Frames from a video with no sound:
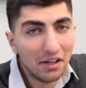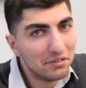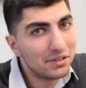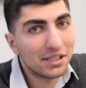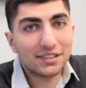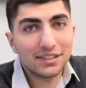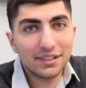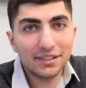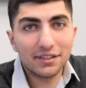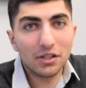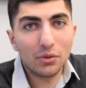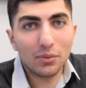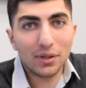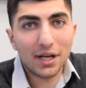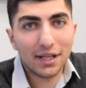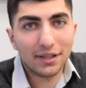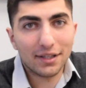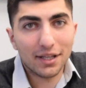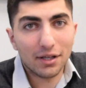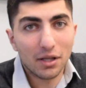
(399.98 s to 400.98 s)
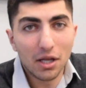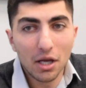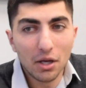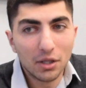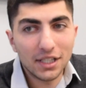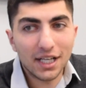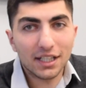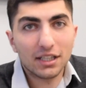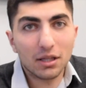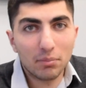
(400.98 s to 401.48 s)
That's literally what I did.
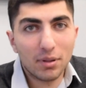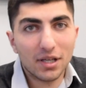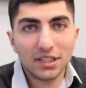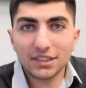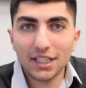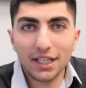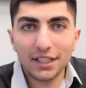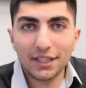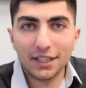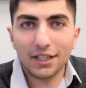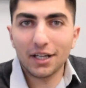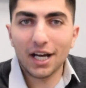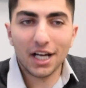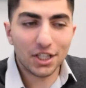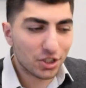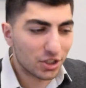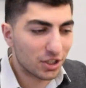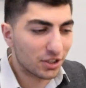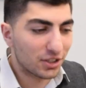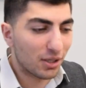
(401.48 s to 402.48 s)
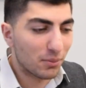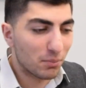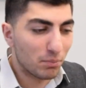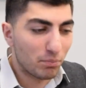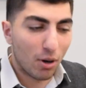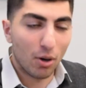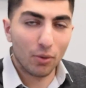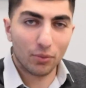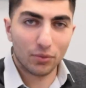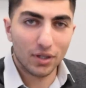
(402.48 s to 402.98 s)
Not the best idea. I should have done
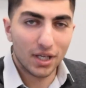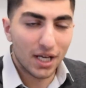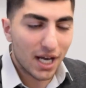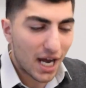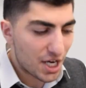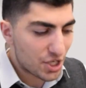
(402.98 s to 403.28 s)
both.